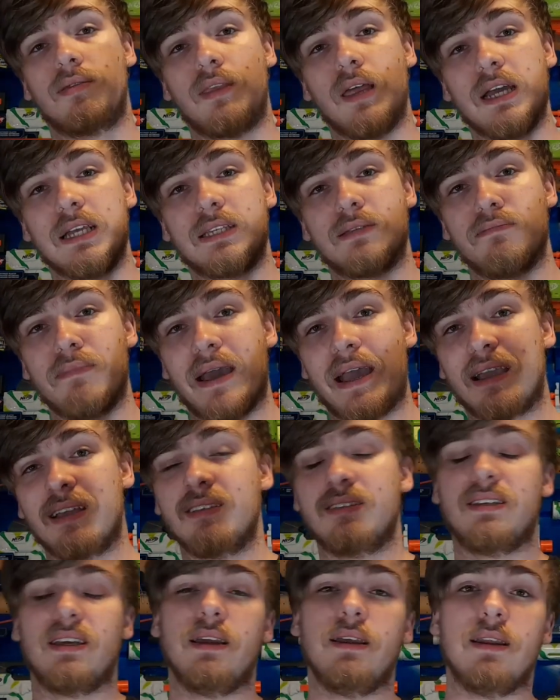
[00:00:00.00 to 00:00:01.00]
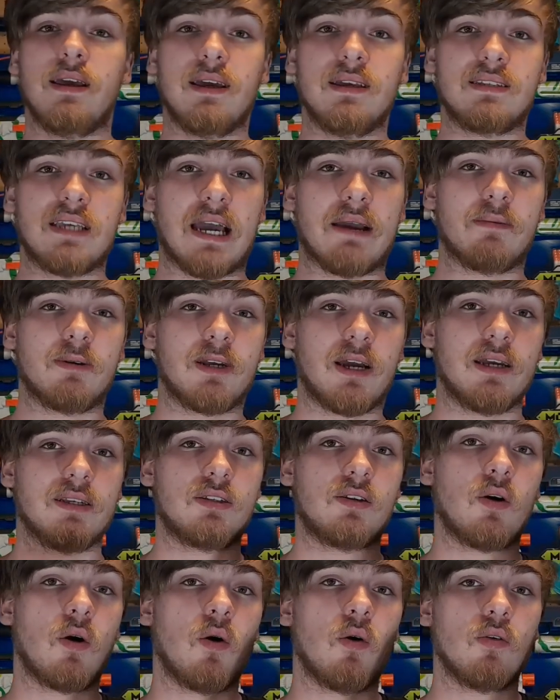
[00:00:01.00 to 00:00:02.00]
This magazine is
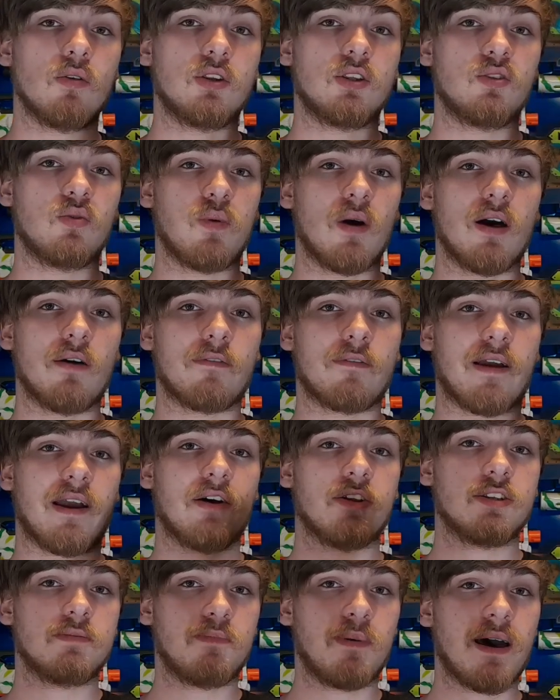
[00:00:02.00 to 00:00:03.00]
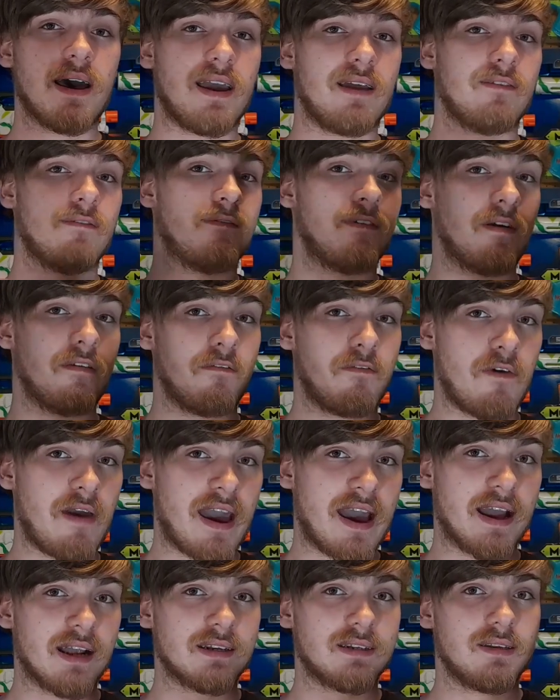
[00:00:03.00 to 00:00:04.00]
advertised to hold 12 rounds, but fun
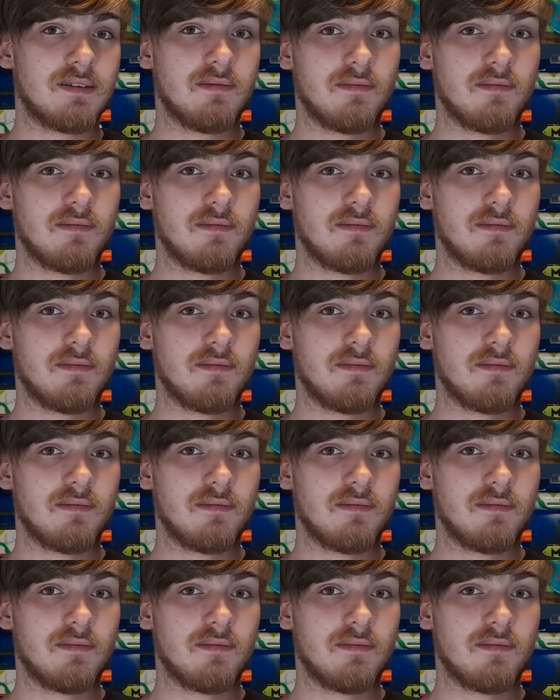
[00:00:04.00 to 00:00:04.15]
fact,